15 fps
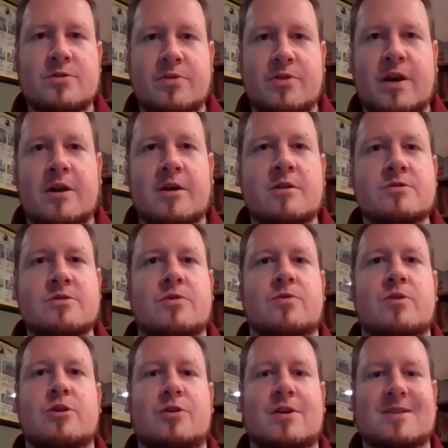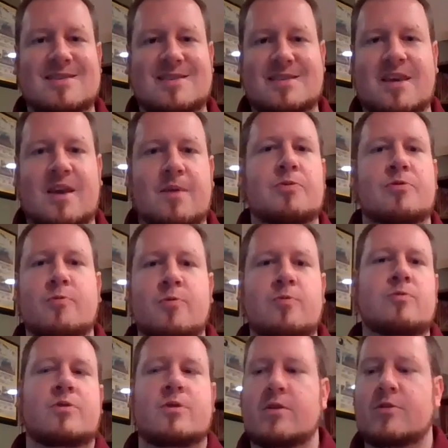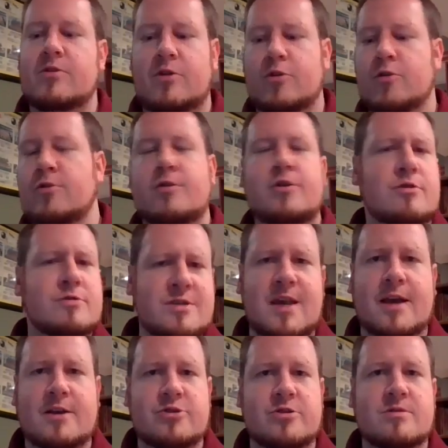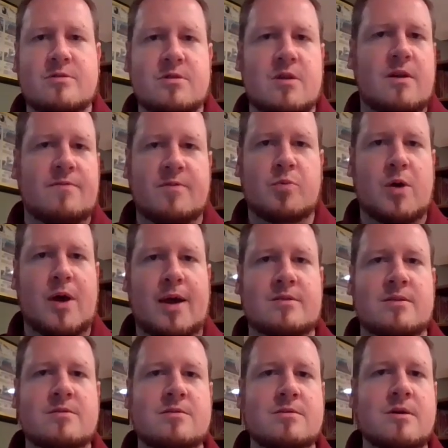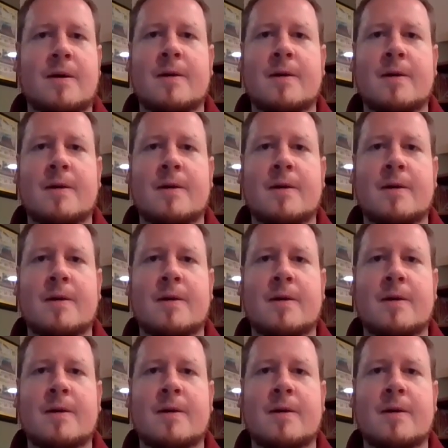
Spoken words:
are there so that you can skip through the earlier sections of the practice,